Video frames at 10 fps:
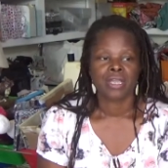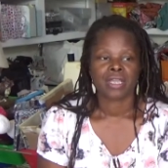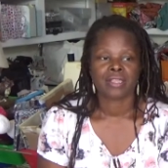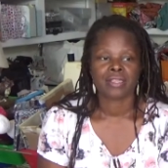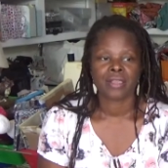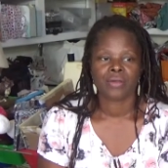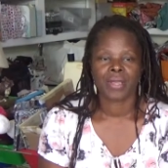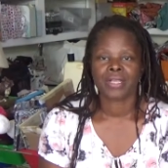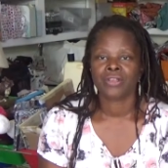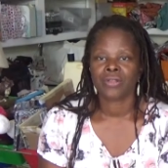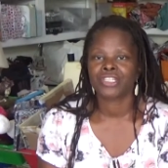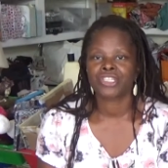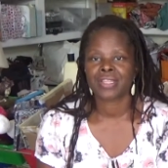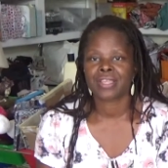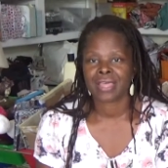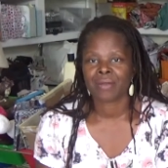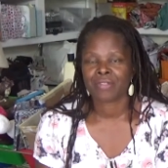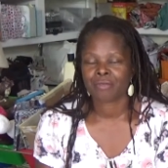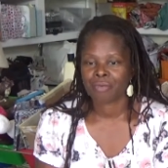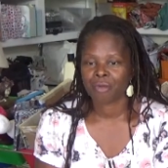And so acknowledging that there was a